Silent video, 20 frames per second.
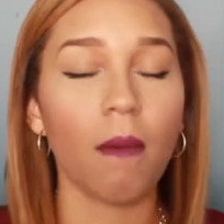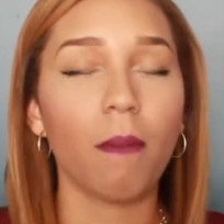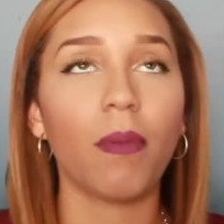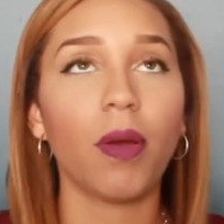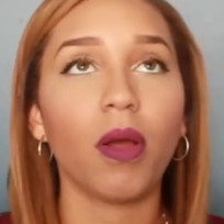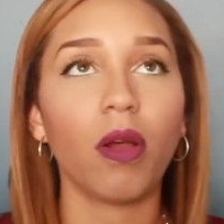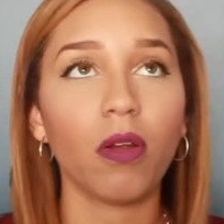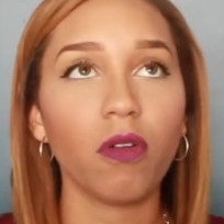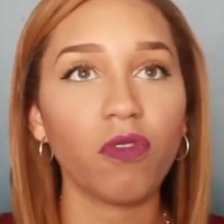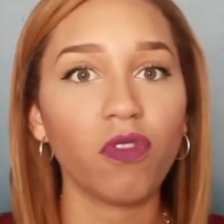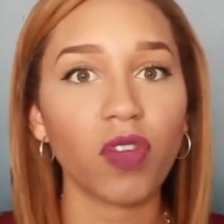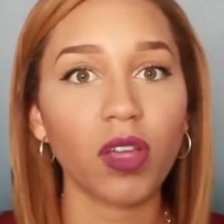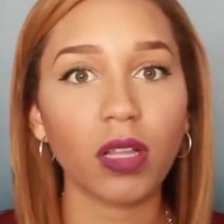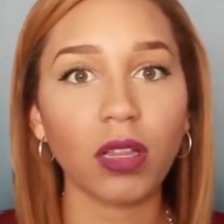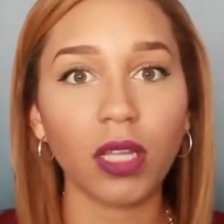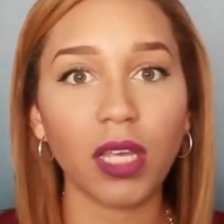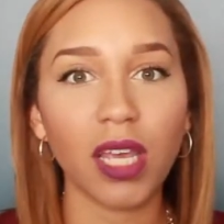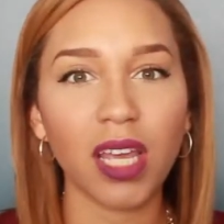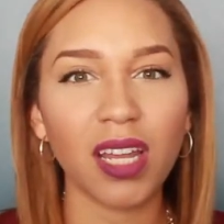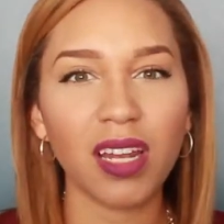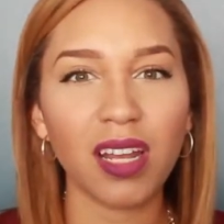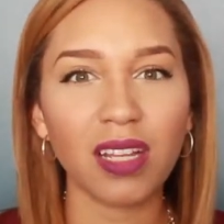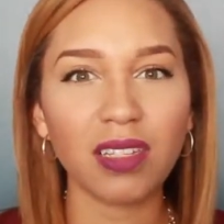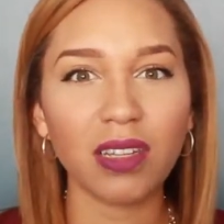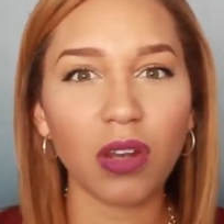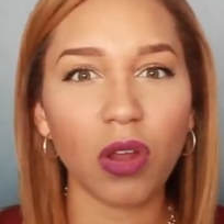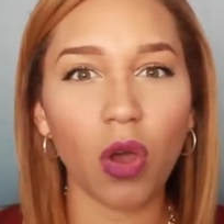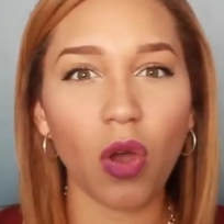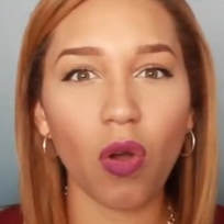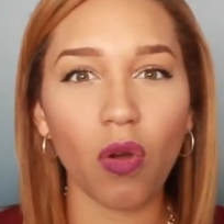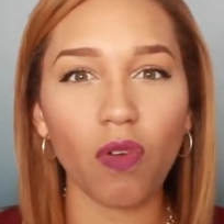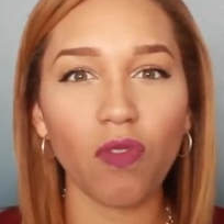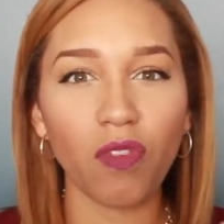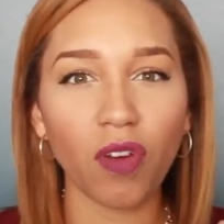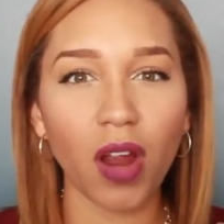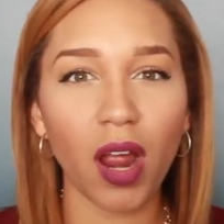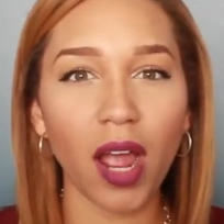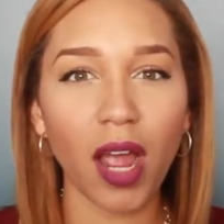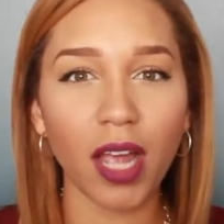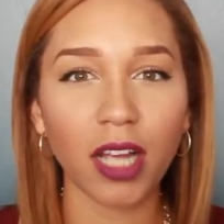perfectly. It doesn't
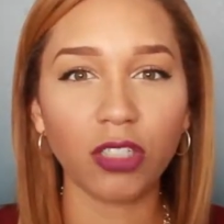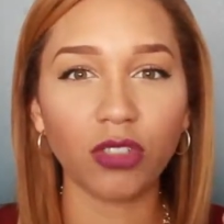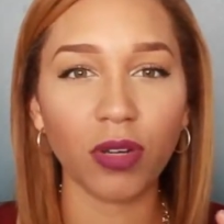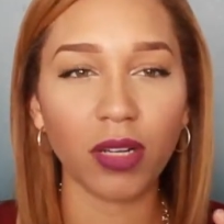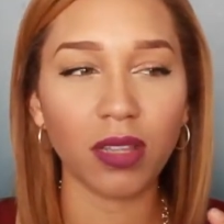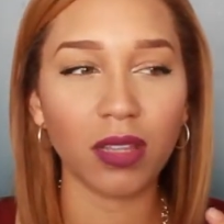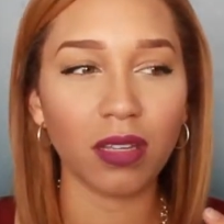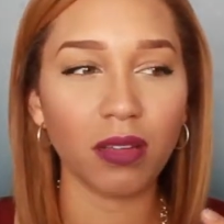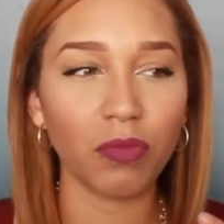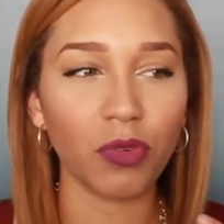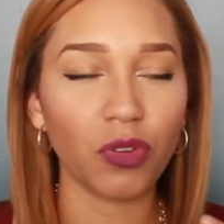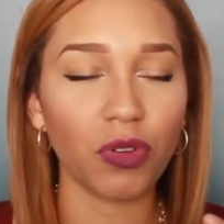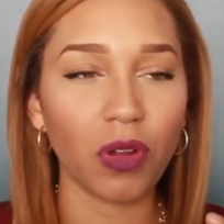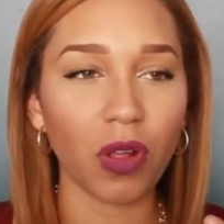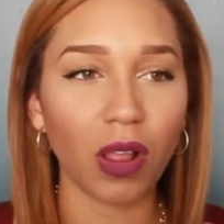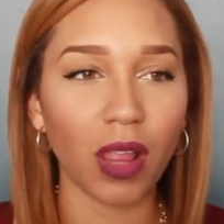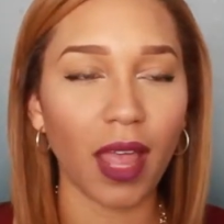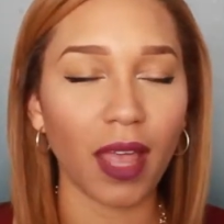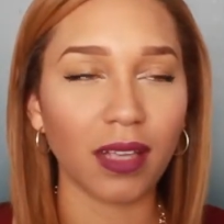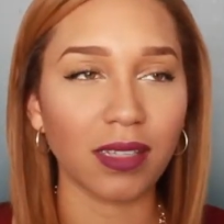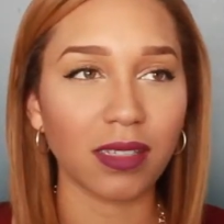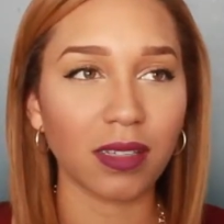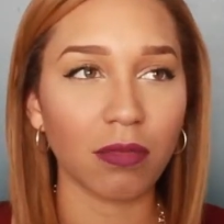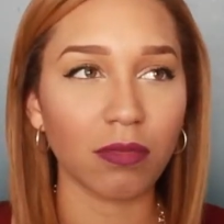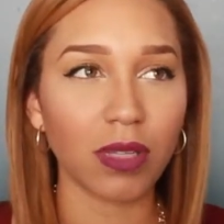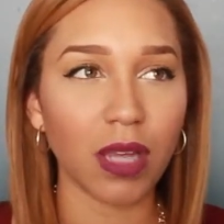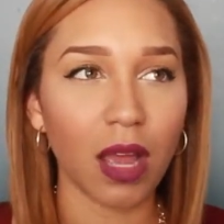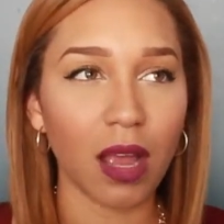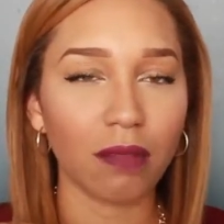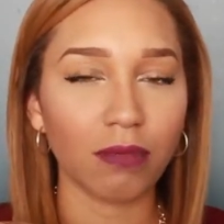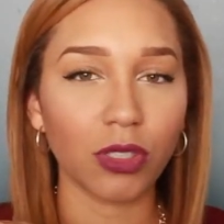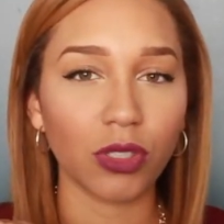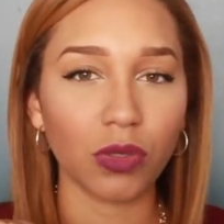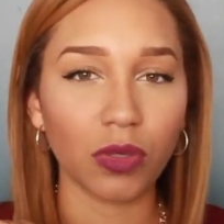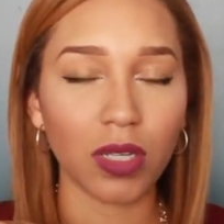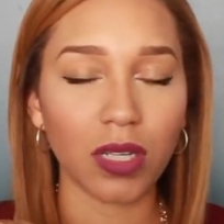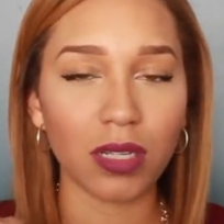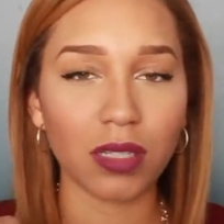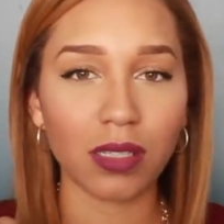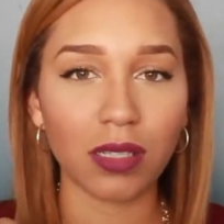overhydrate them. You know, like sometimes you'll
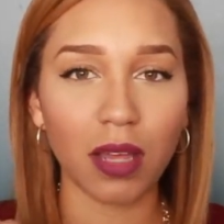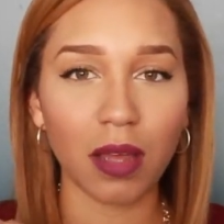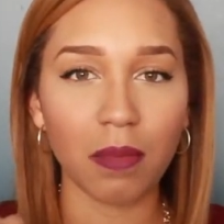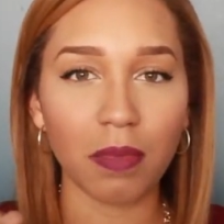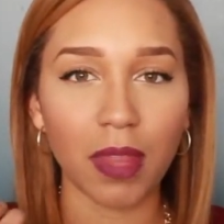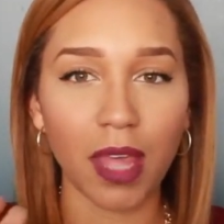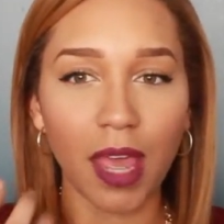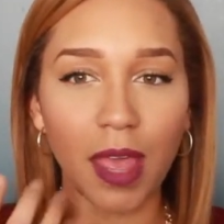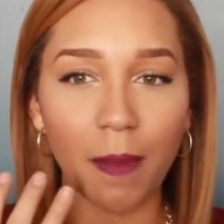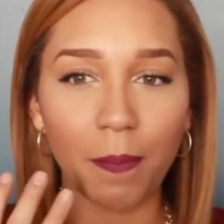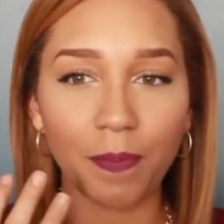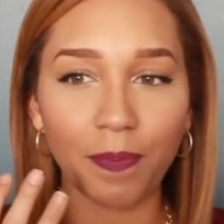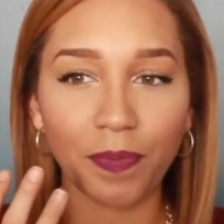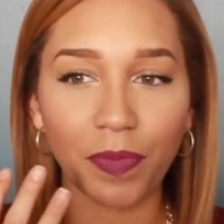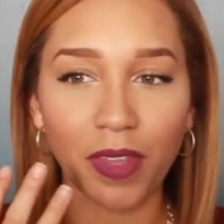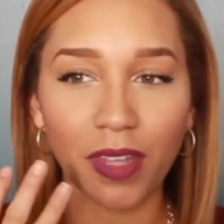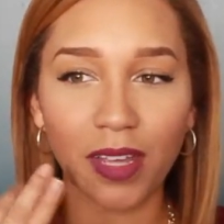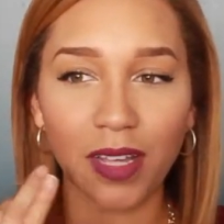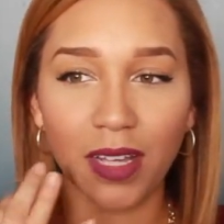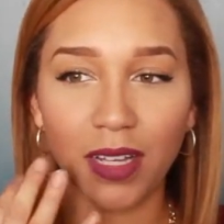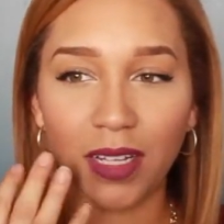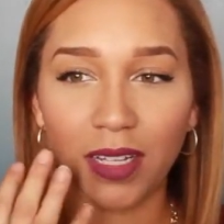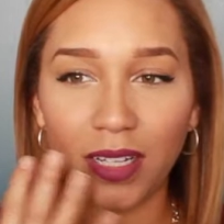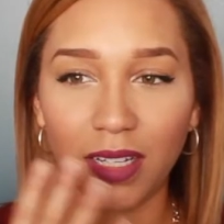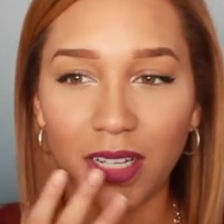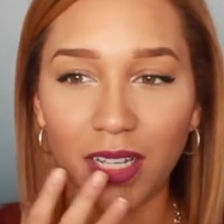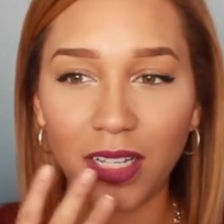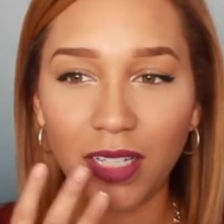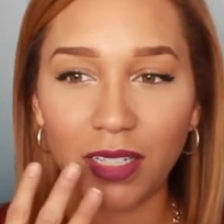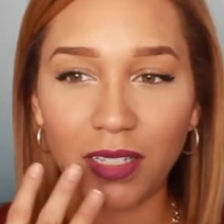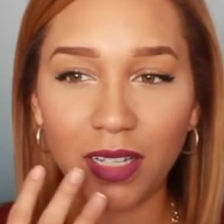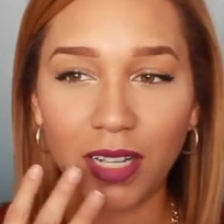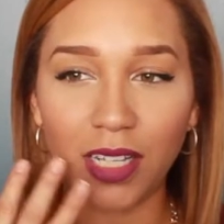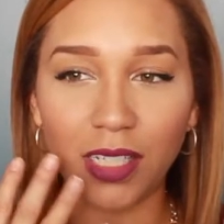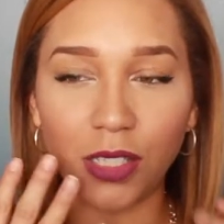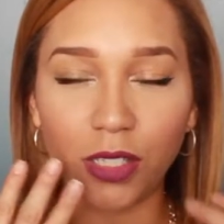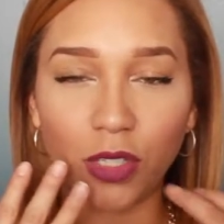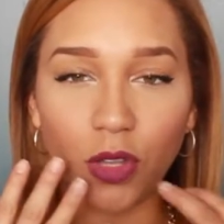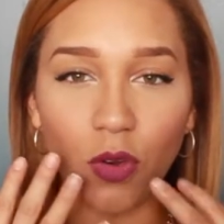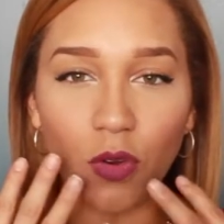get some that
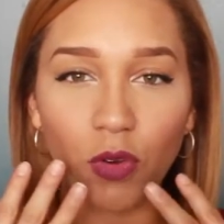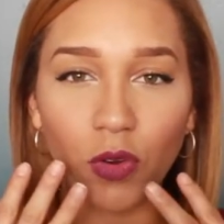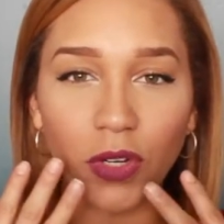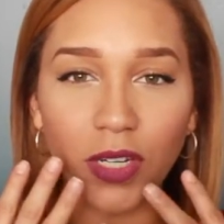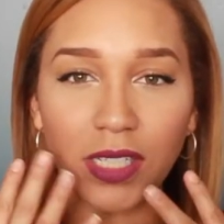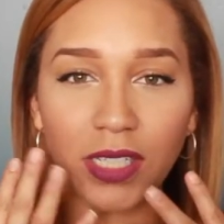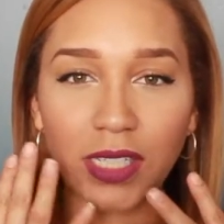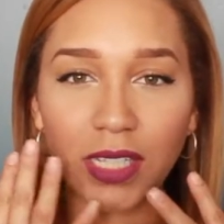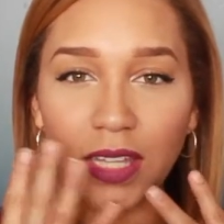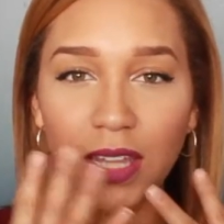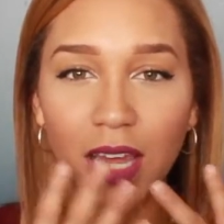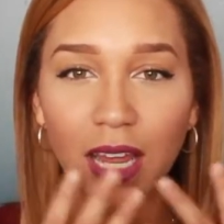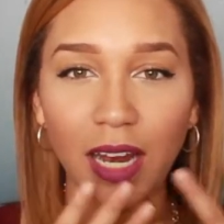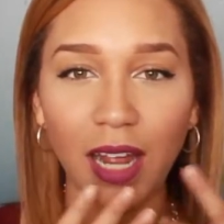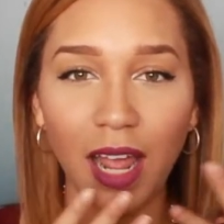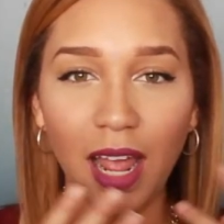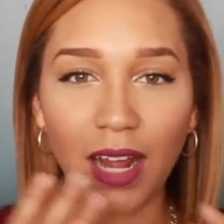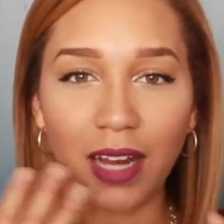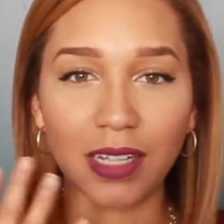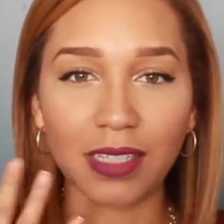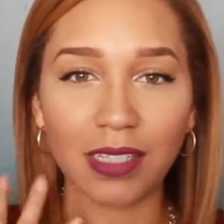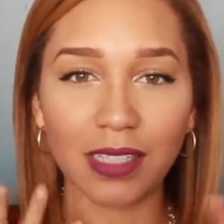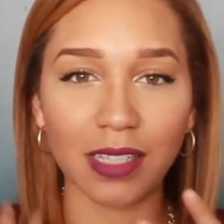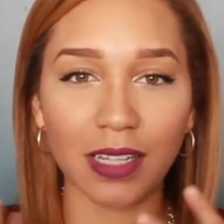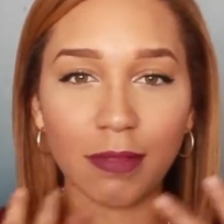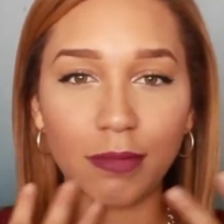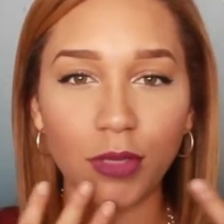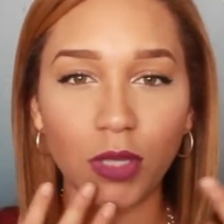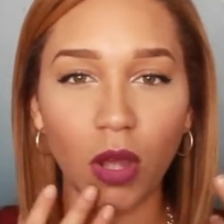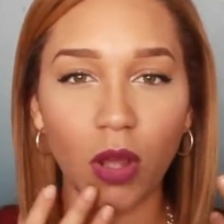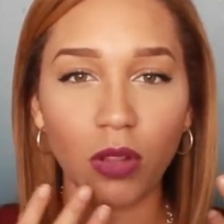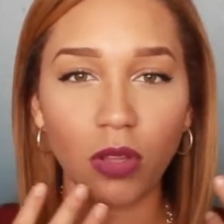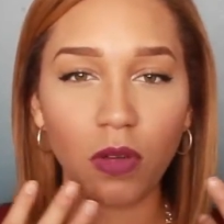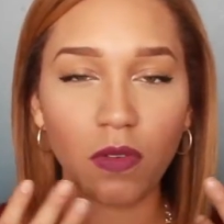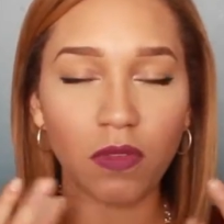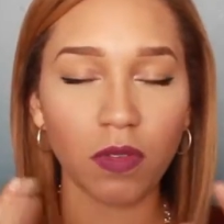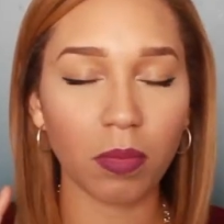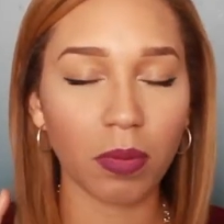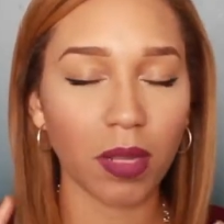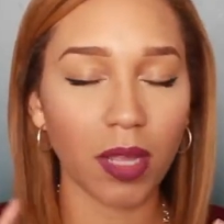is so greasy that it kind of slips all
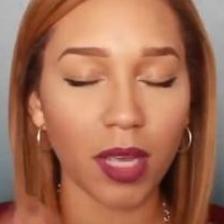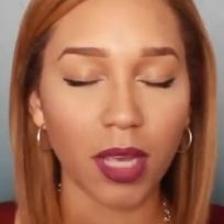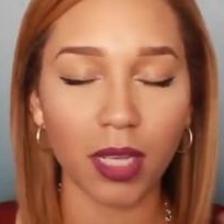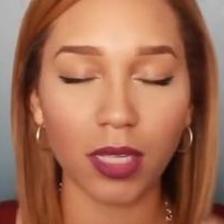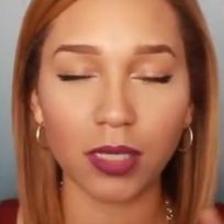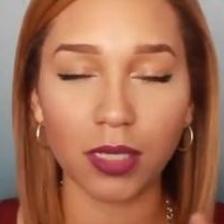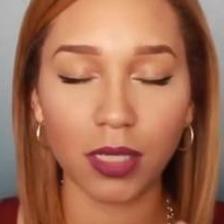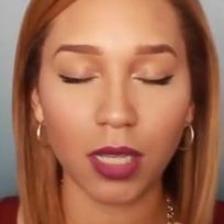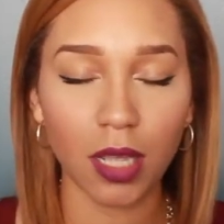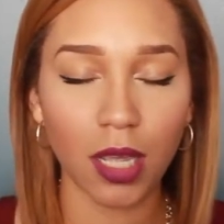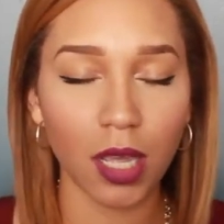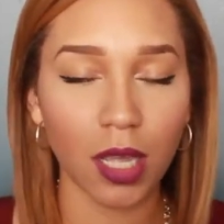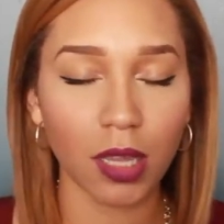over the place.